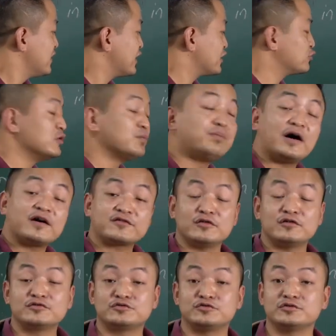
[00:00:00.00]
it will pass
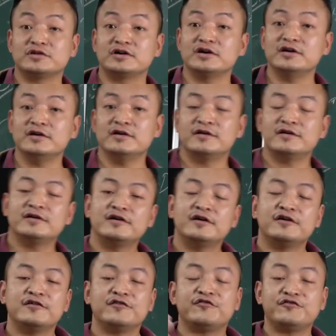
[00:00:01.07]
on to the
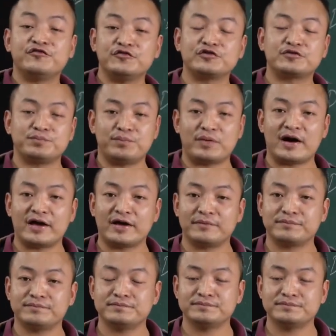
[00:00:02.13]
food pipe.